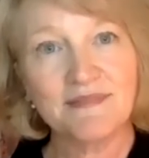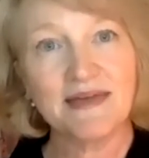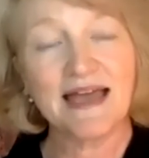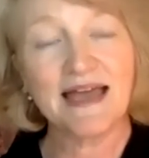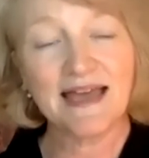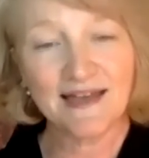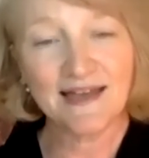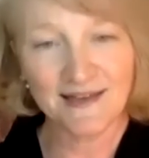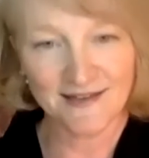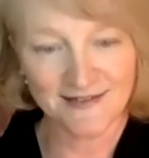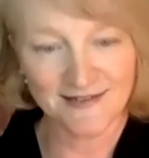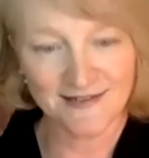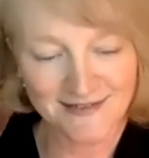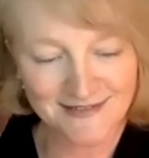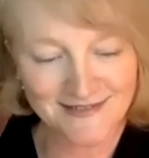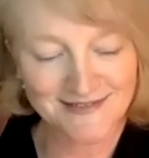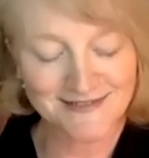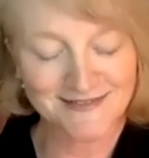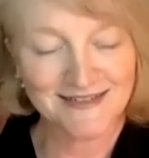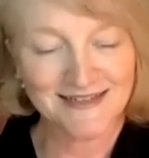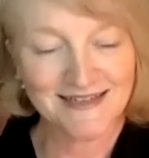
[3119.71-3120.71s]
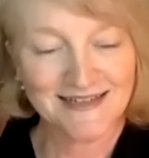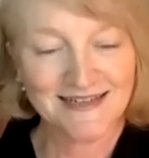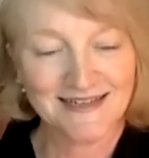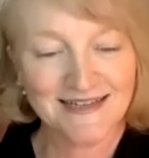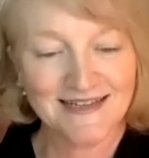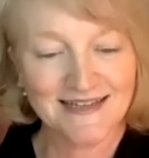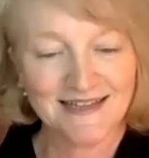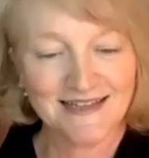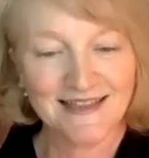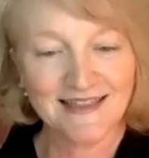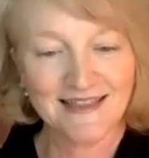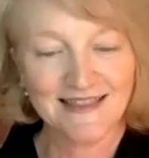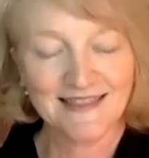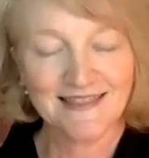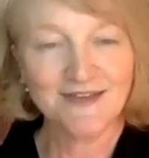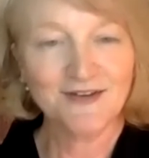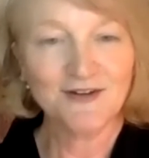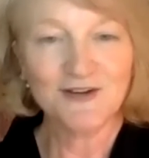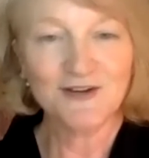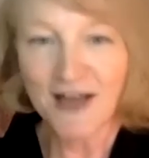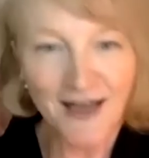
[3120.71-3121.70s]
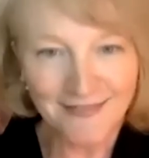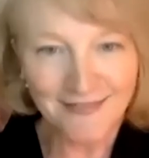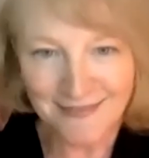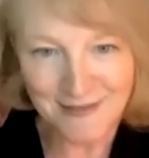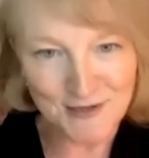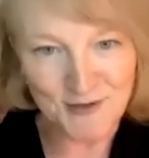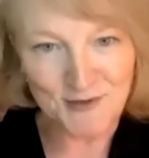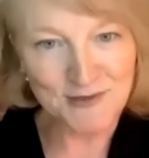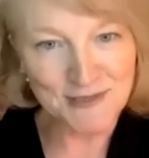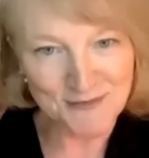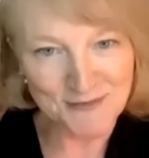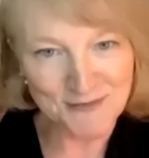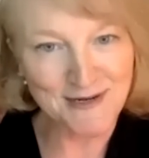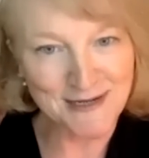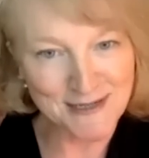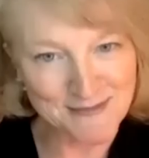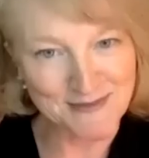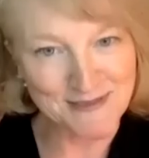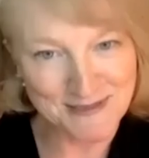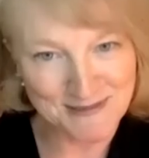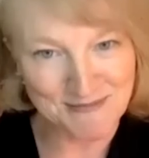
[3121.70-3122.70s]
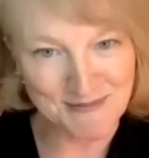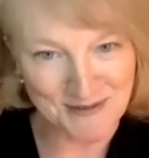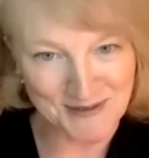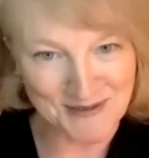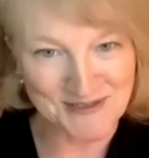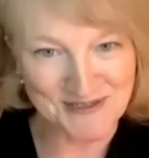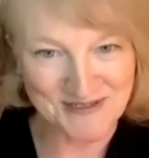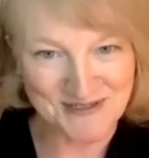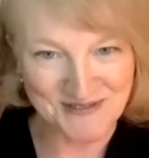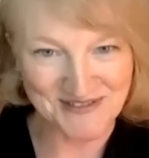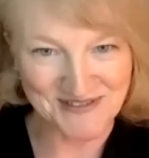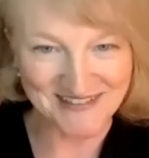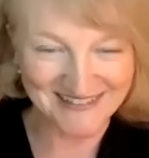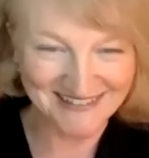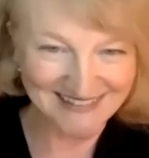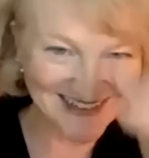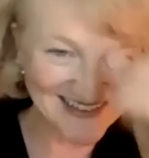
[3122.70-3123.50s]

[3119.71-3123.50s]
And they're not the only way spiritual.